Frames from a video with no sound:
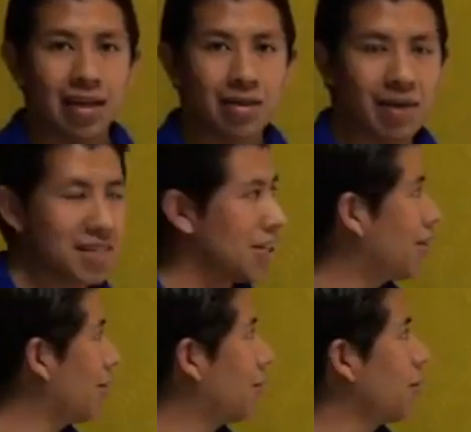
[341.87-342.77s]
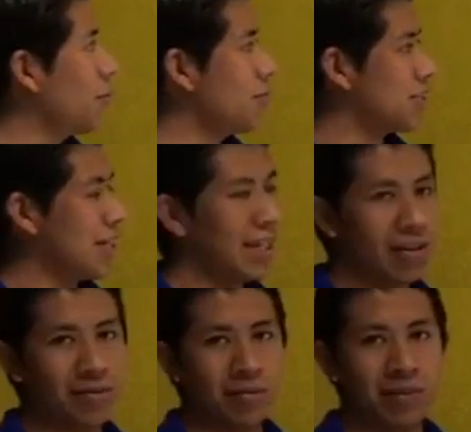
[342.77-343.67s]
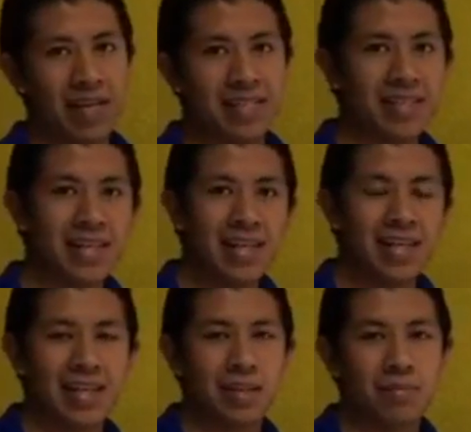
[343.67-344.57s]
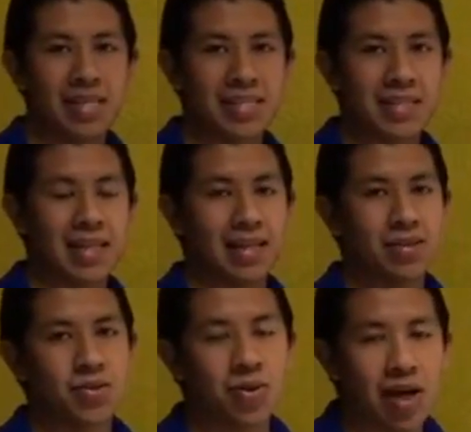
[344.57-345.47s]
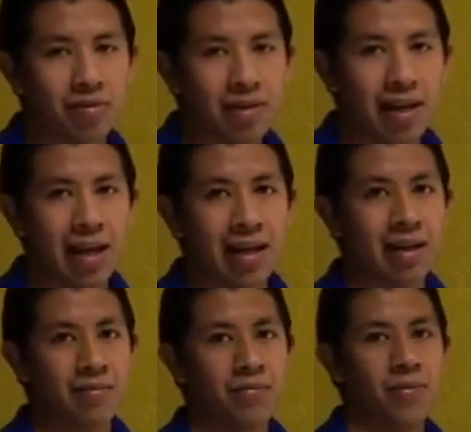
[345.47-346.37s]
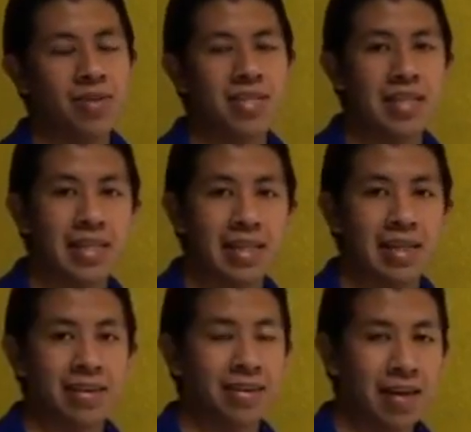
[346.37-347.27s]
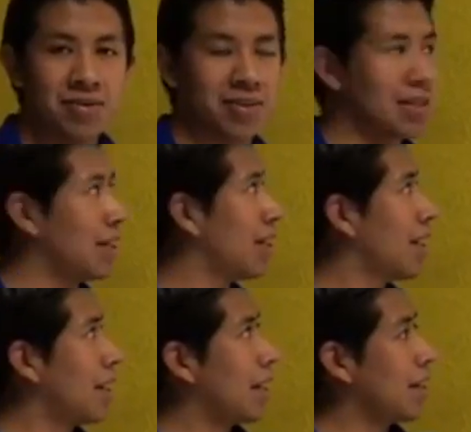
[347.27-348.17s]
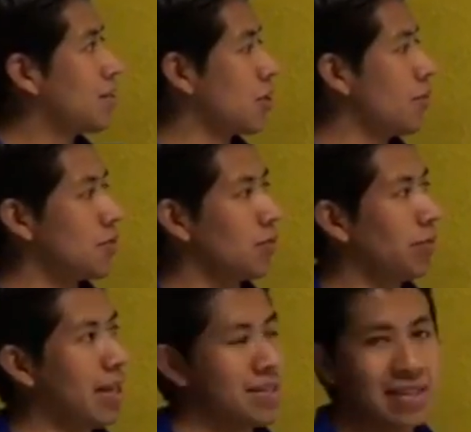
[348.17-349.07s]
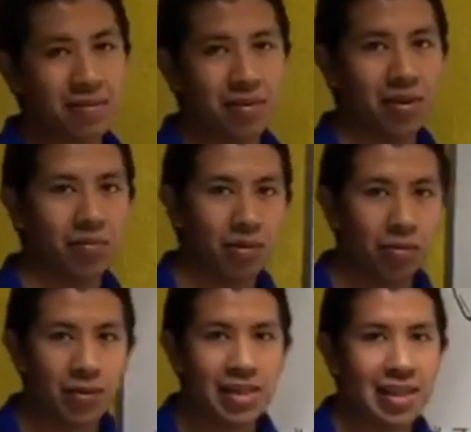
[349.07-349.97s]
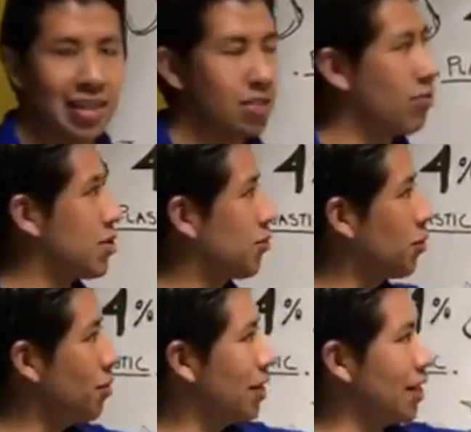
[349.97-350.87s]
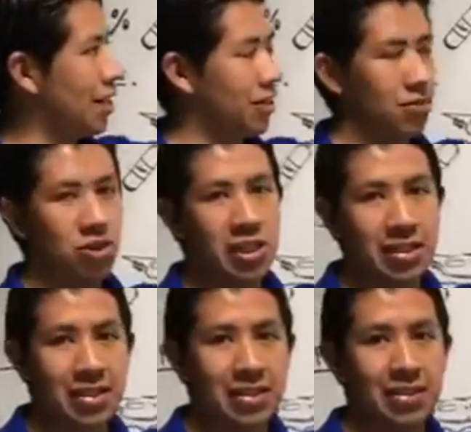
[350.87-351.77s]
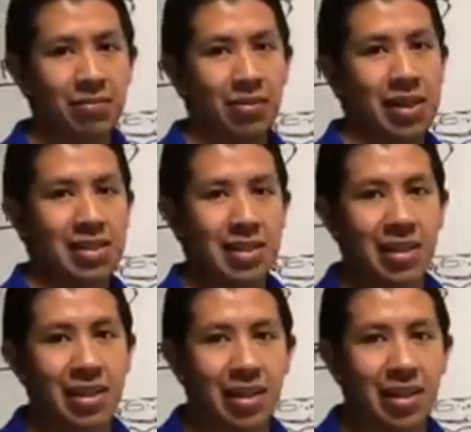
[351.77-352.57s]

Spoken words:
In Mexico, 4% of the plastic, it means 240,000 tons of plastic will be transformed into sheets plastic.